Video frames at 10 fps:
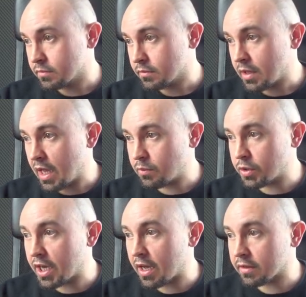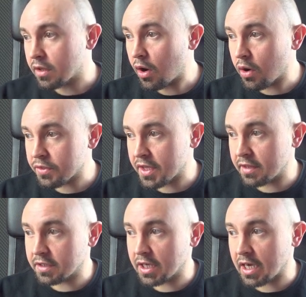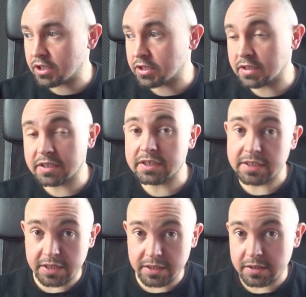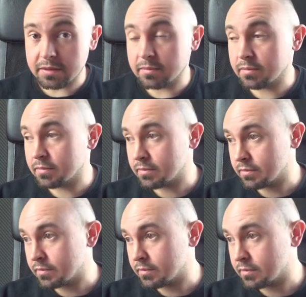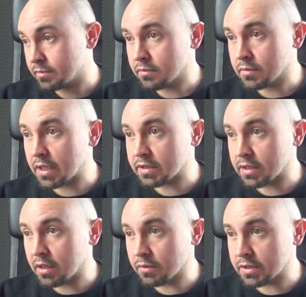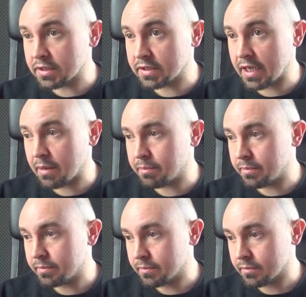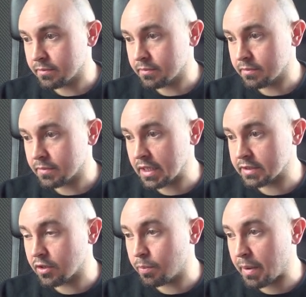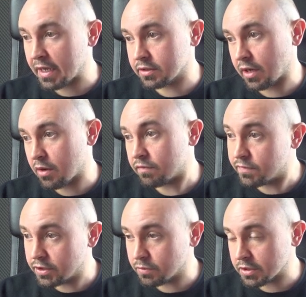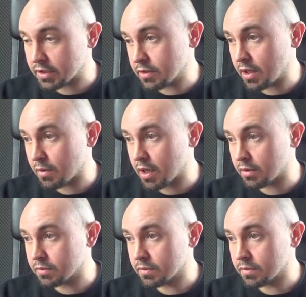And we got authentication succeeded. Let's close this tab. Let's go back to our Visual Studio Code.